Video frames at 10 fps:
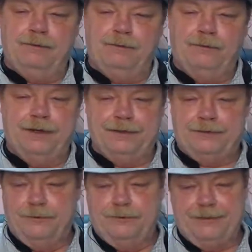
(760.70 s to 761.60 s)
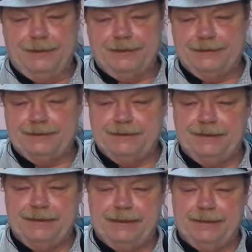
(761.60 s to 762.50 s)
One of the cool things
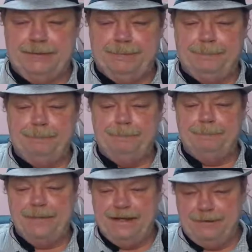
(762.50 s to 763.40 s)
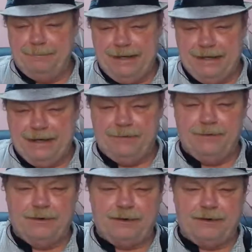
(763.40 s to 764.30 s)
that may or may not
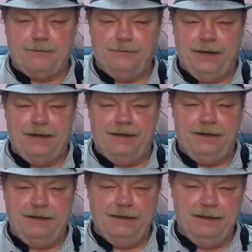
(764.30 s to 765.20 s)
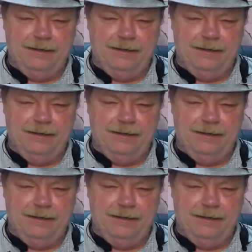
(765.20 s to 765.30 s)
work well